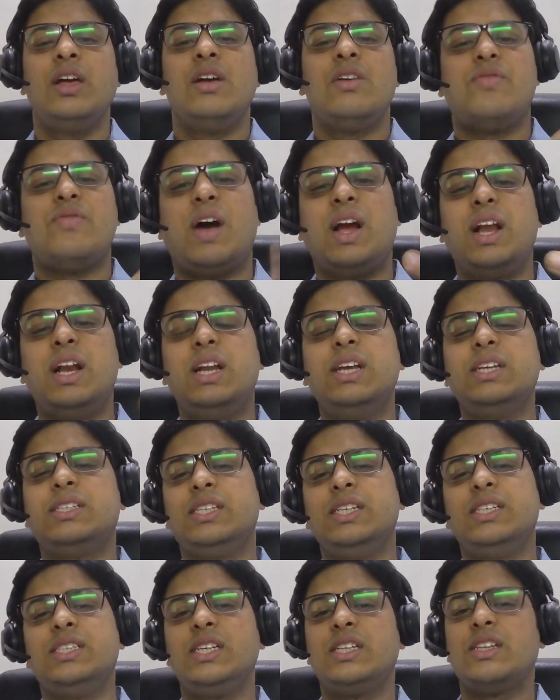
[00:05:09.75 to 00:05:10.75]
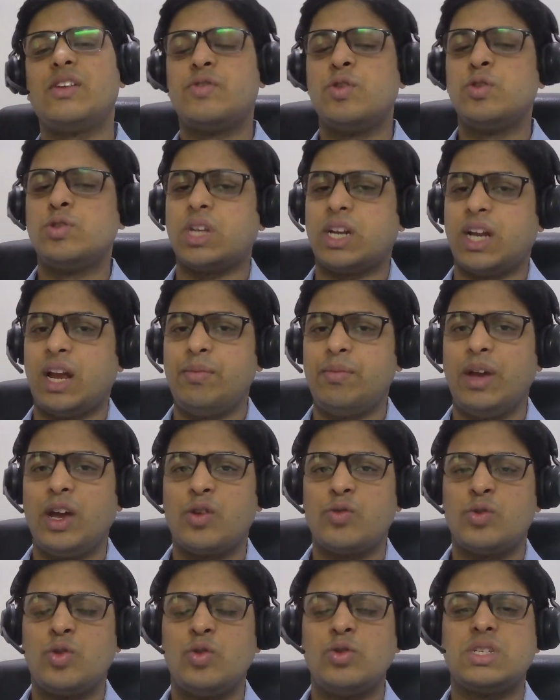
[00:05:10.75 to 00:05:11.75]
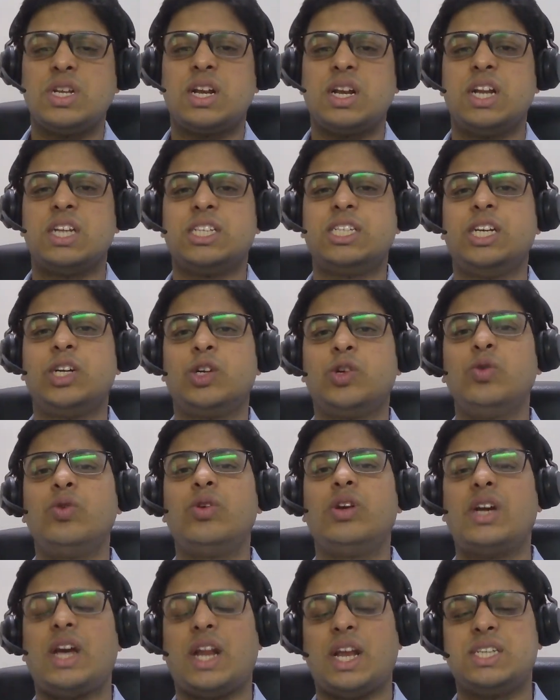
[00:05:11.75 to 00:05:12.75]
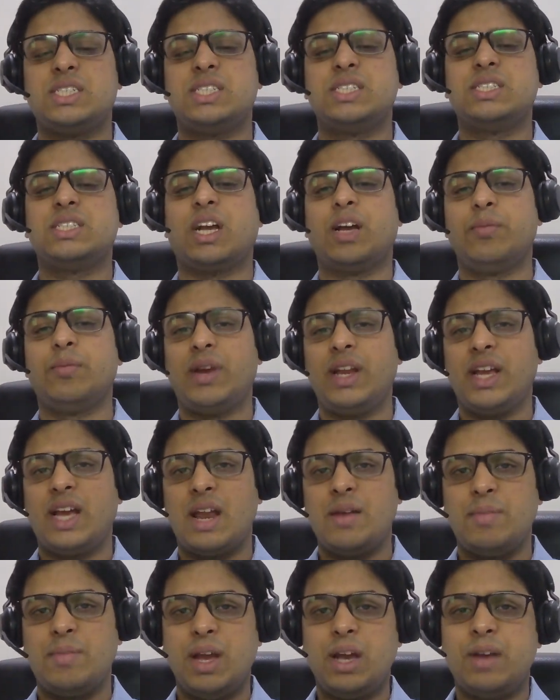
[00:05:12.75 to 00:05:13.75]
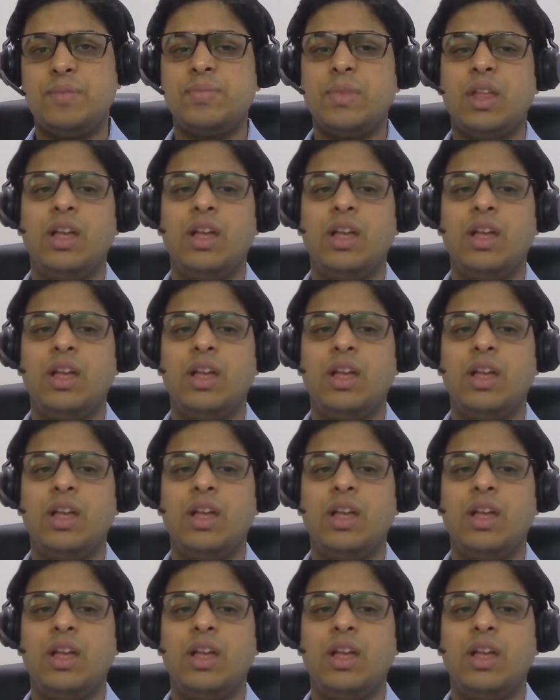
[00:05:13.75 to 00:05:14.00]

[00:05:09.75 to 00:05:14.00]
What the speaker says: Finally, CG in the future can make rules in relation to corrections the company can make,